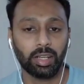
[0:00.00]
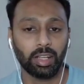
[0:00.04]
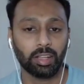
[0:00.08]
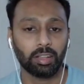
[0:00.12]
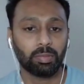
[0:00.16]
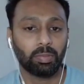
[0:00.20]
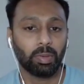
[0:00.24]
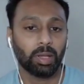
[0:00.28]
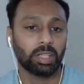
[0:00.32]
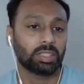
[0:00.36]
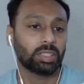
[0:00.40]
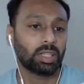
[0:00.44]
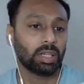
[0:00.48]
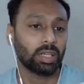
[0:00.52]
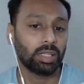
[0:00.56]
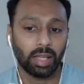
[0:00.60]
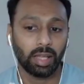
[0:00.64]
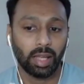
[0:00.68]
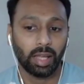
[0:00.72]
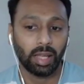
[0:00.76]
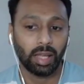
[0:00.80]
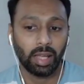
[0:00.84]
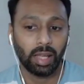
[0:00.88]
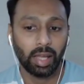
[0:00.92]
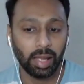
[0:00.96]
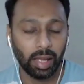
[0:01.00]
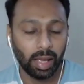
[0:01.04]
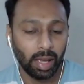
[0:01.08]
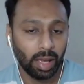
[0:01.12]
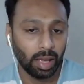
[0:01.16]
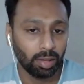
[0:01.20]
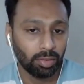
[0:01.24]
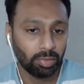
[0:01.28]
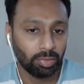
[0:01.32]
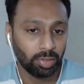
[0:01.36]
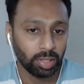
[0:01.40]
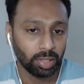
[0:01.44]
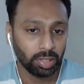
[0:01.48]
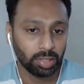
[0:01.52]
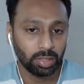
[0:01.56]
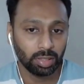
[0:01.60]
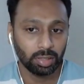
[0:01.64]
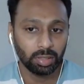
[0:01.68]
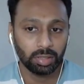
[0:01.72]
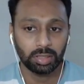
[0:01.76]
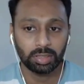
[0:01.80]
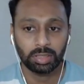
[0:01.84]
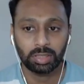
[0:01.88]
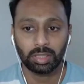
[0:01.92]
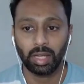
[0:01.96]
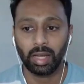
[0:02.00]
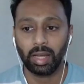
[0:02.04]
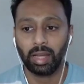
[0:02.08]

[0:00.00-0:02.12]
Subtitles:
Especially AI features